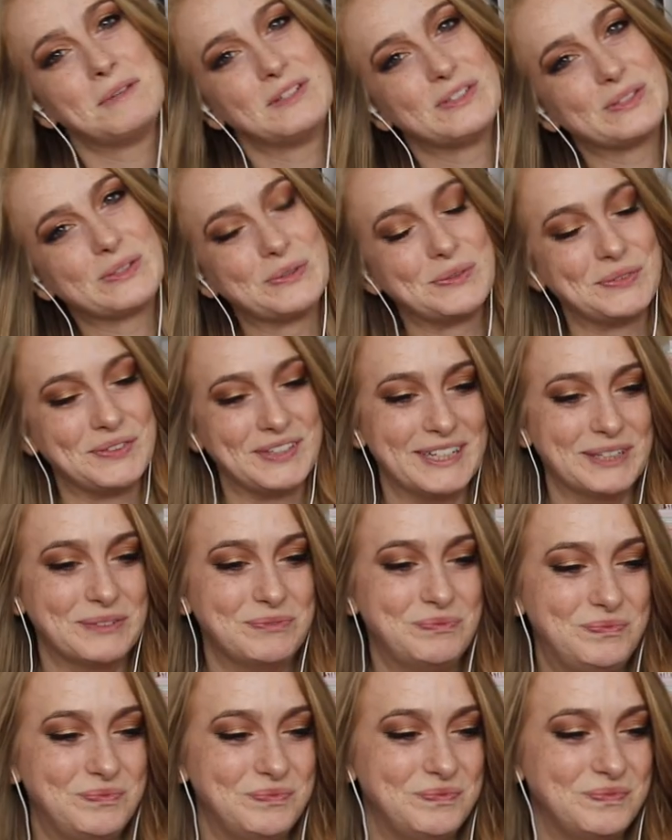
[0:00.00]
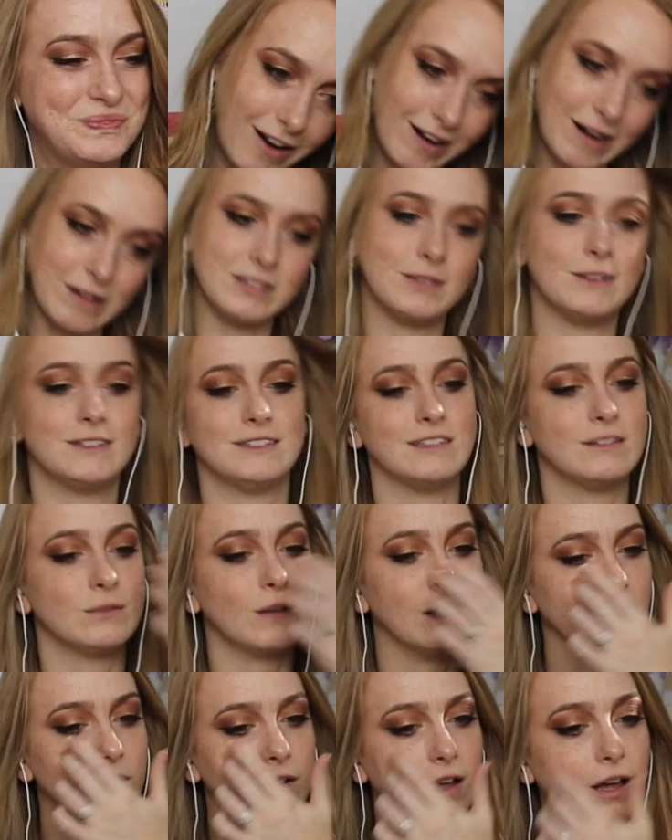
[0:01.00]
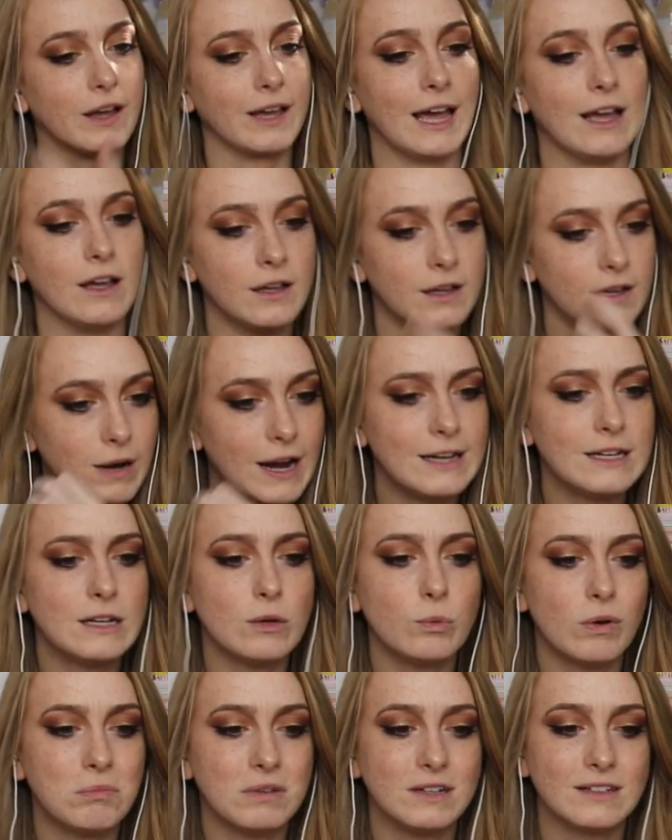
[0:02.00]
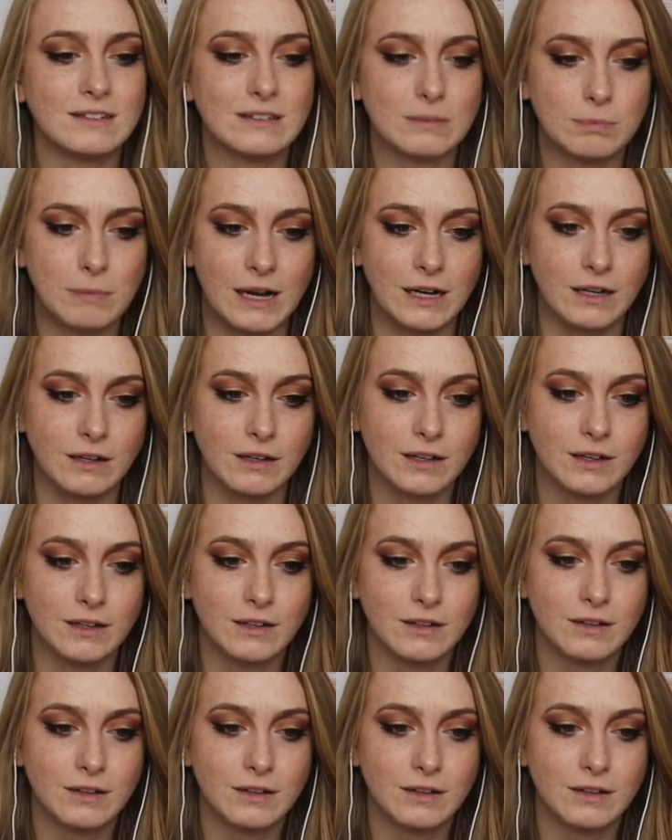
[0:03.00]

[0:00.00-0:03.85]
Miss Goosey. Alright, so what's this one? Okay. Pregnant women are smug.